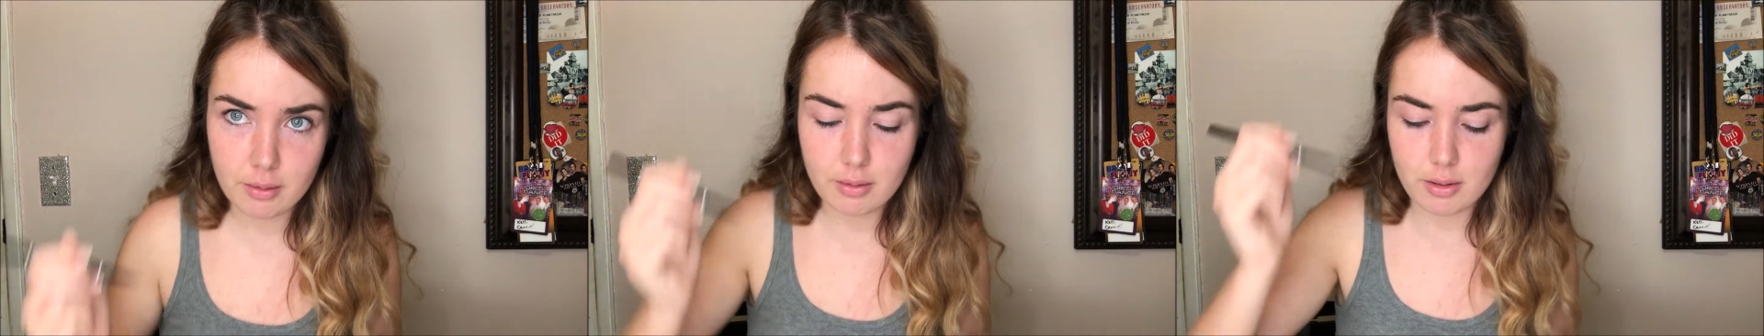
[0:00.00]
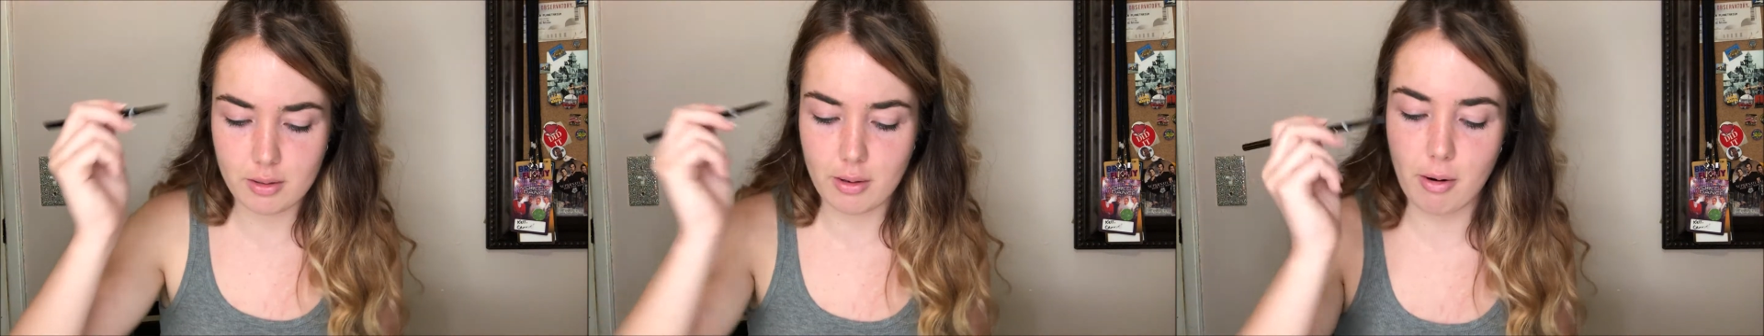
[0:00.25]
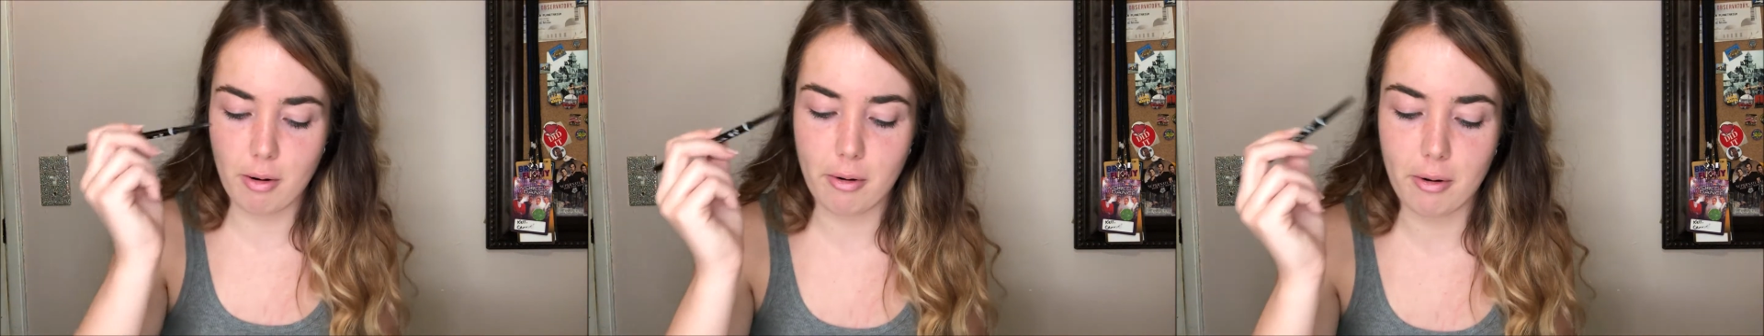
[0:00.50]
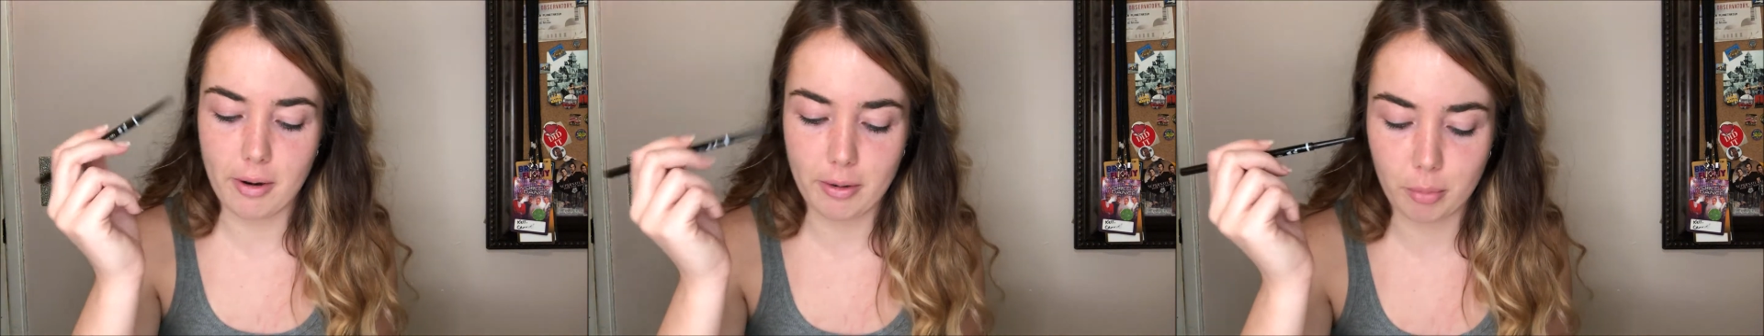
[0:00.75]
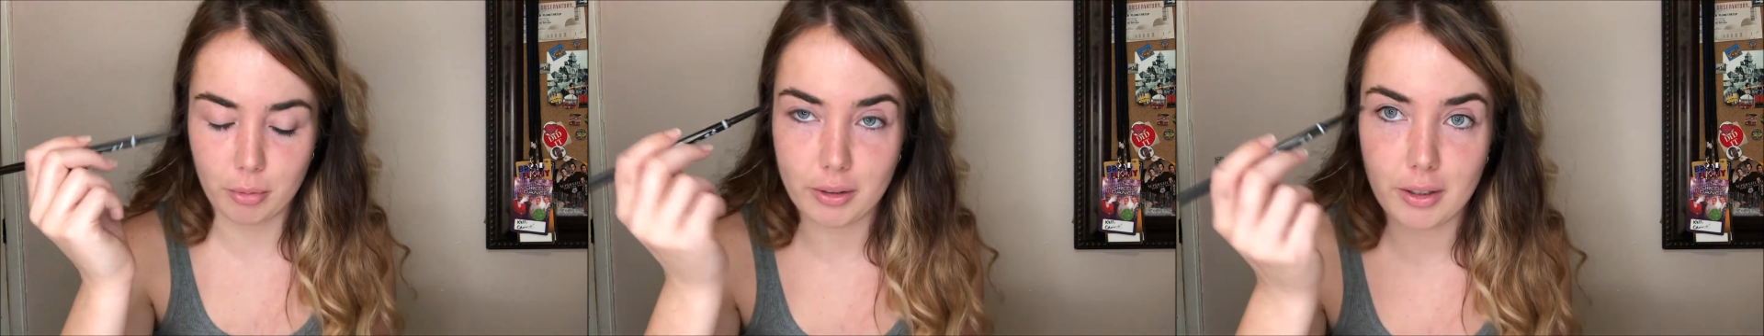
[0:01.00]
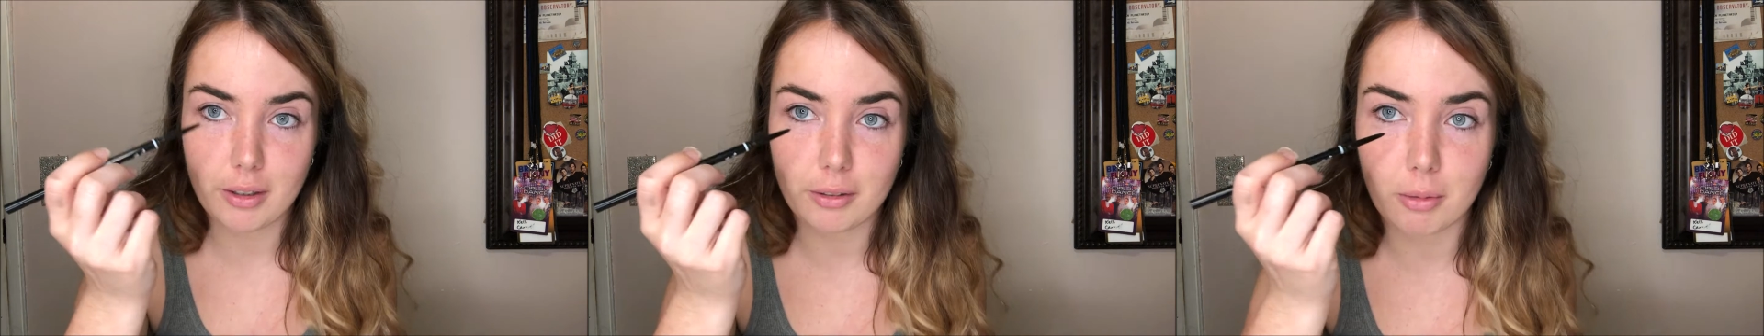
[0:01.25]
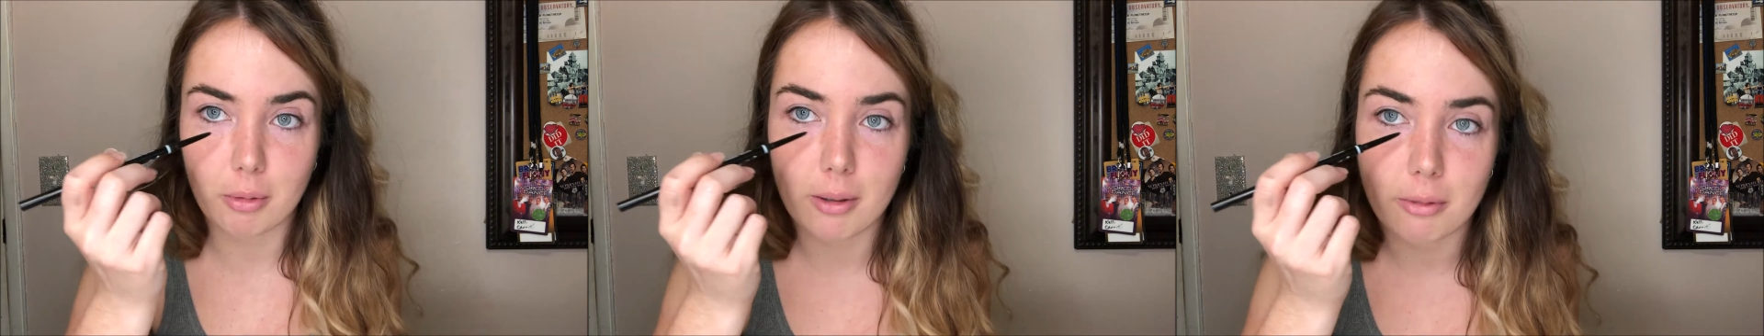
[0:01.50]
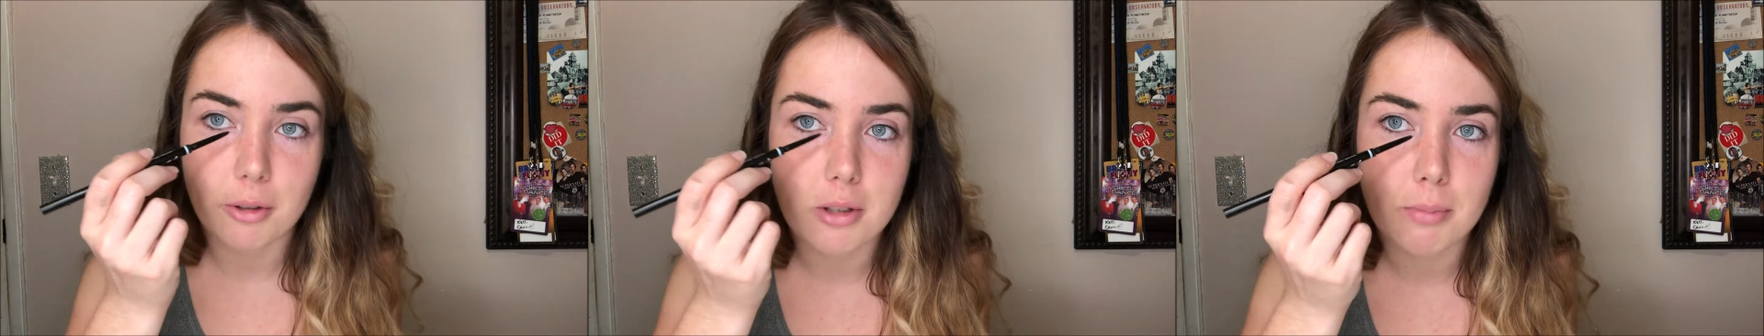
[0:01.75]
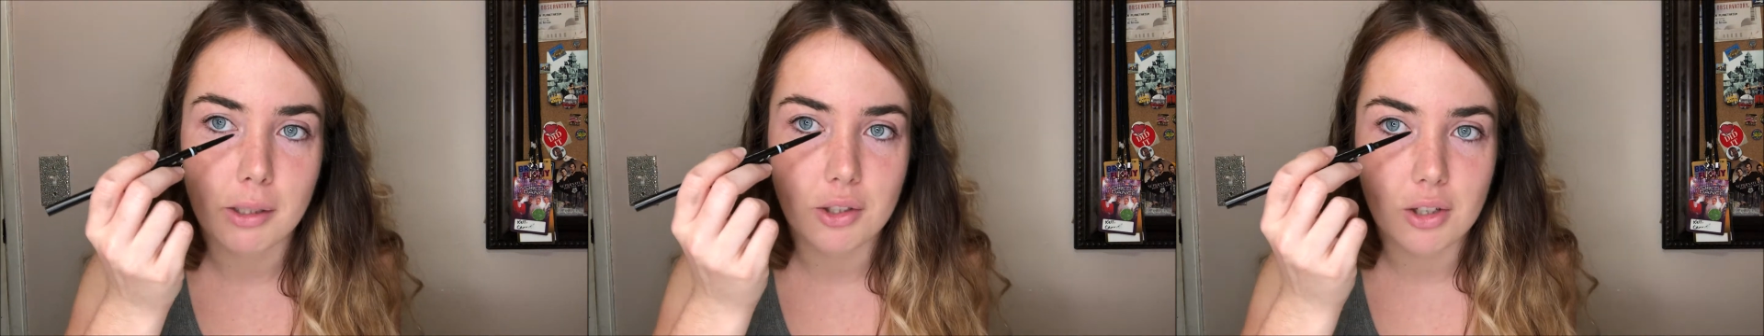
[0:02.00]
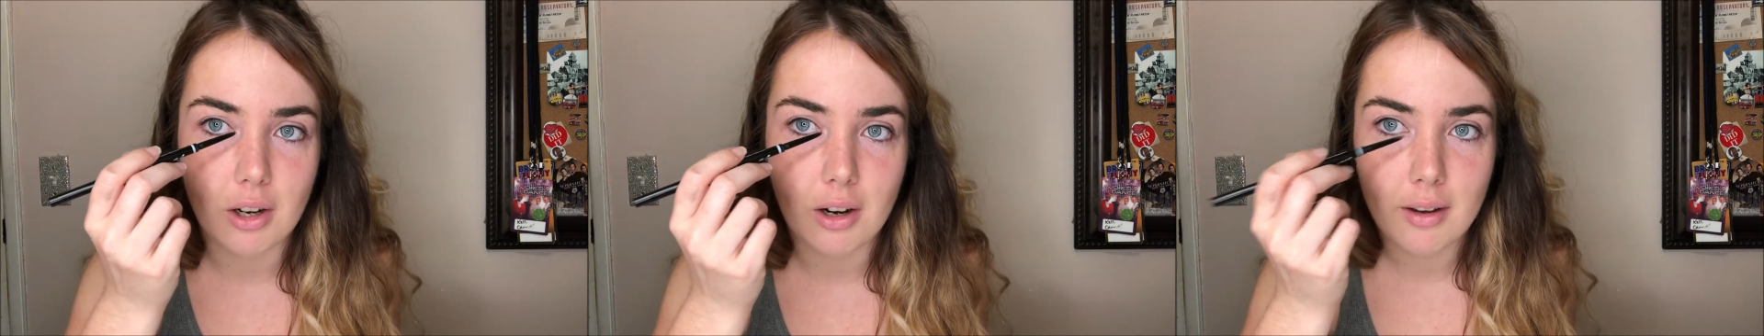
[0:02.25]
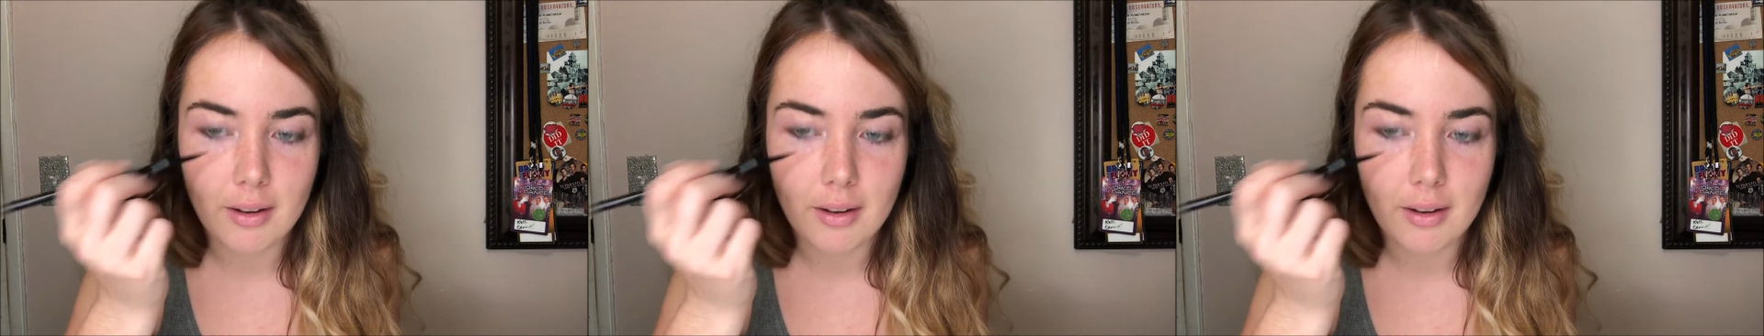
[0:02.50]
So I'm looking at the reference picture